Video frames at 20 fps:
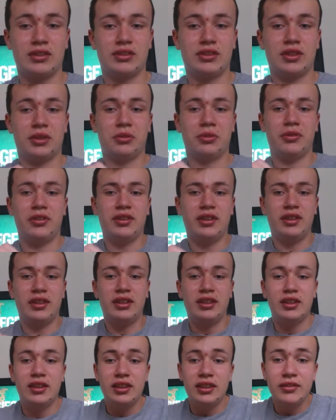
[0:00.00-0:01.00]
So,
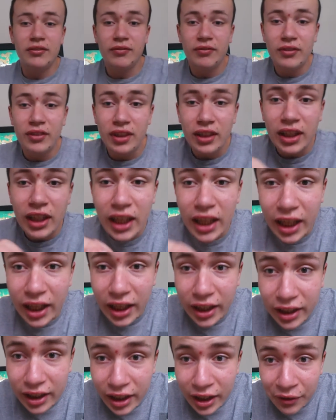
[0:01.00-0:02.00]

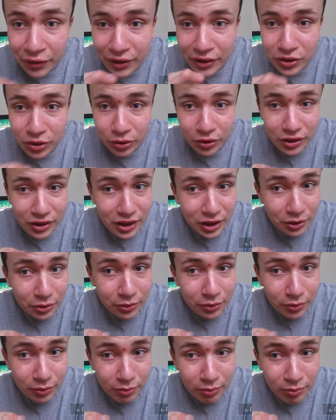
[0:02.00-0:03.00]
if it's on
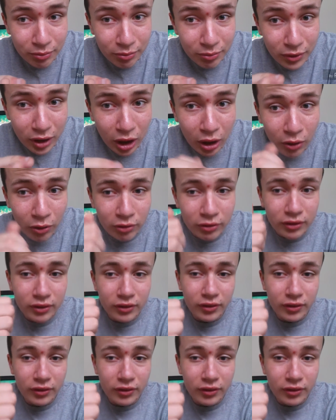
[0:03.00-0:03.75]
deal, I